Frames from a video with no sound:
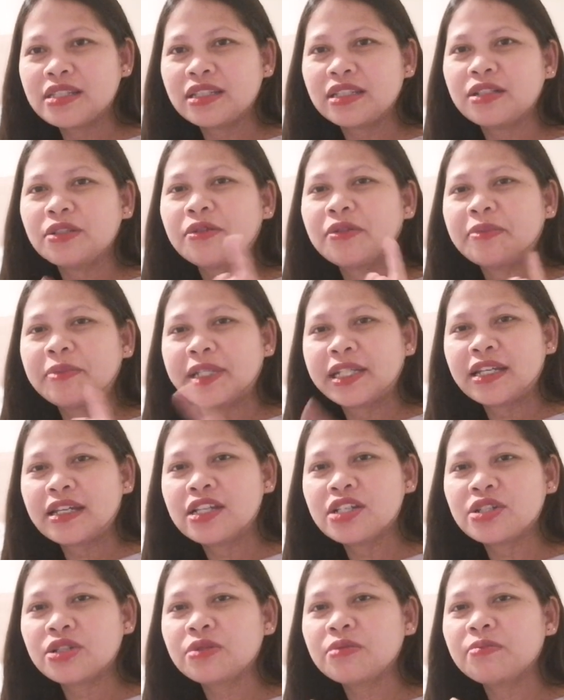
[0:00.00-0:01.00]
the
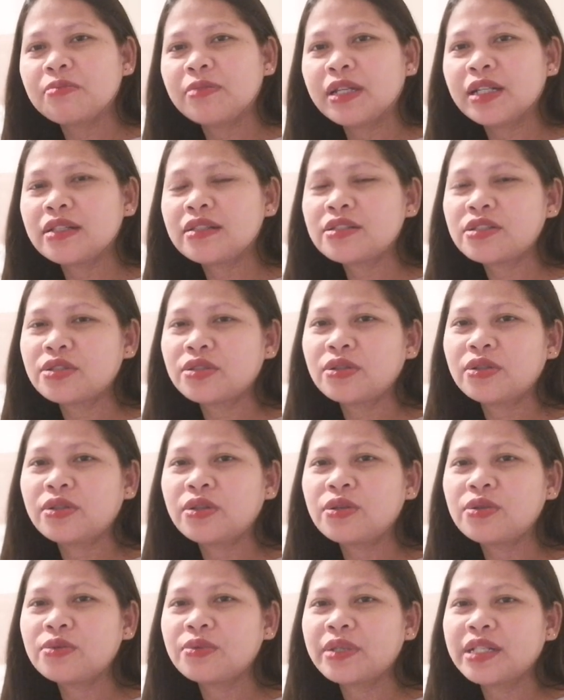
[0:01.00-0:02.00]
notification bell so
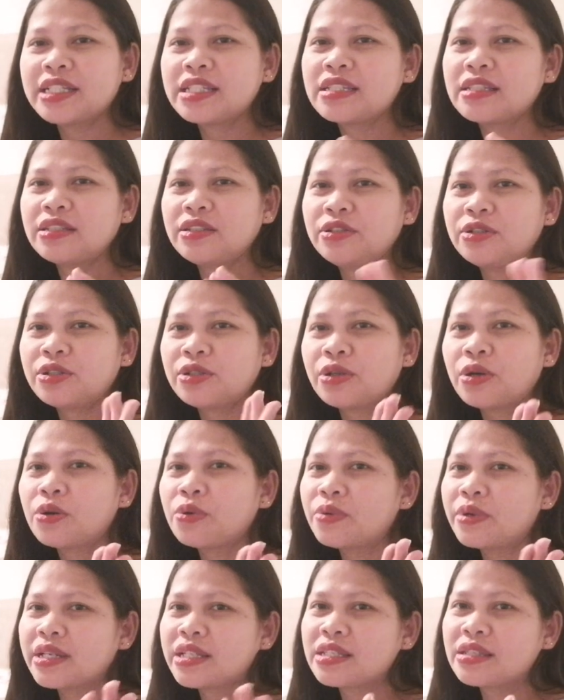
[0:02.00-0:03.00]
always you're
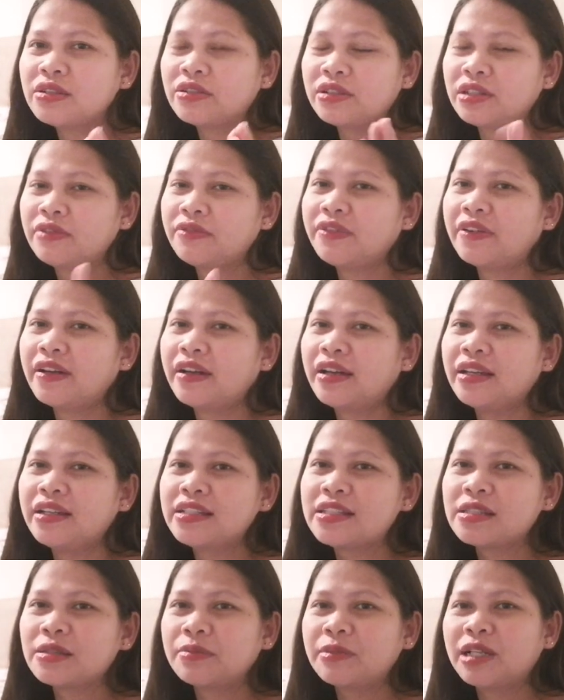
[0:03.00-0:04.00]
always
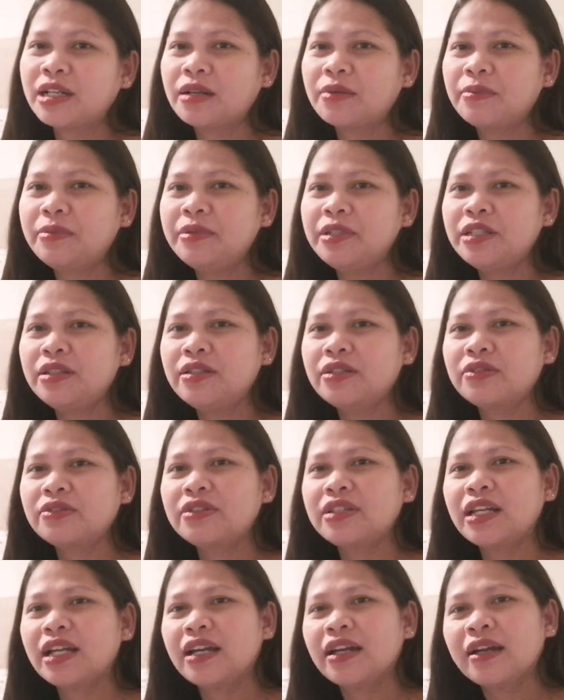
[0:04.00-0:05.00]
notified sa mga video
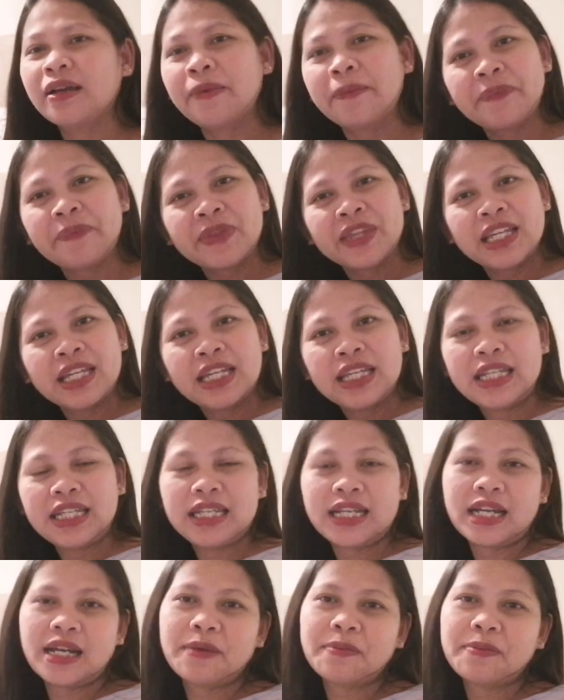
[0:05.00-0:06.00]
na
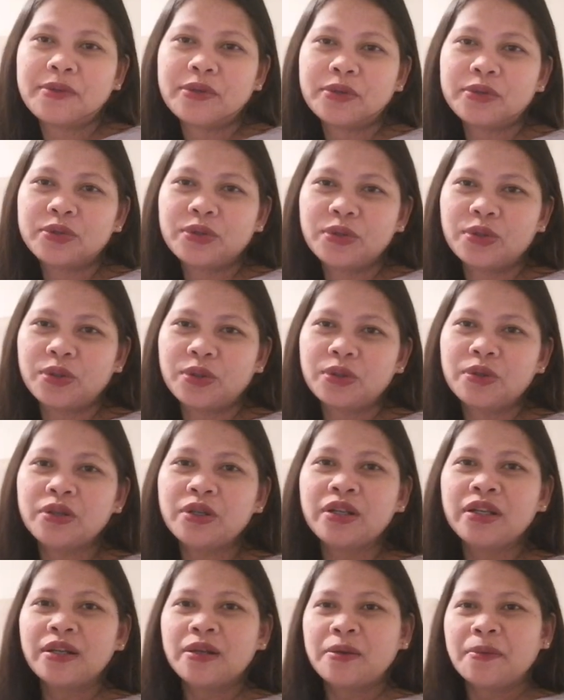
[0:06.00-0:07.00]
i-upload ko.
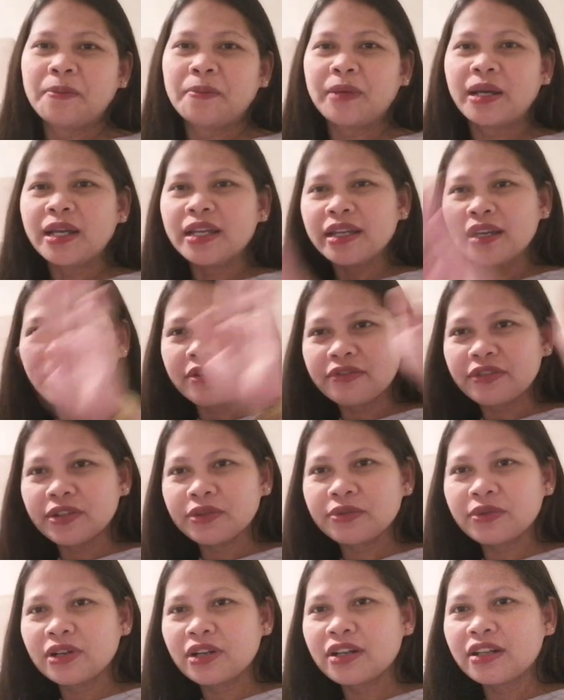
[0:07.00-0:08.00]
Bye
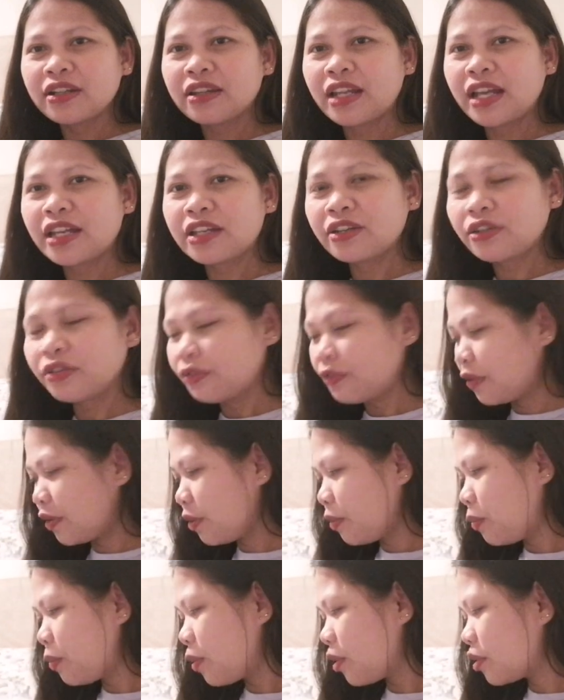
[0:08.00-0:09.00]
everyone, thank you
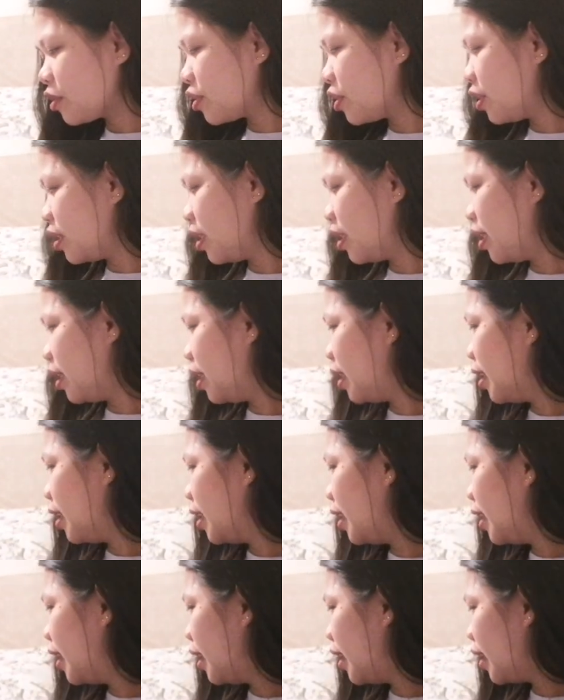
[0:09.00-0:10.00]
for
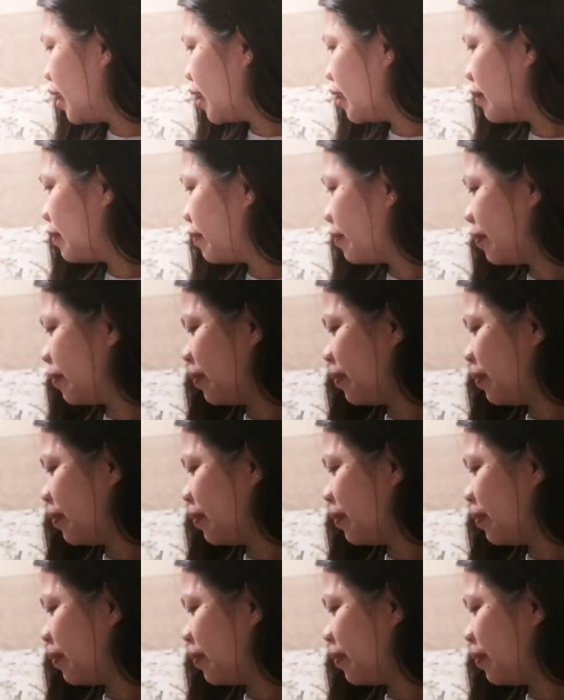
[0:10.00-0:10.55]
watching.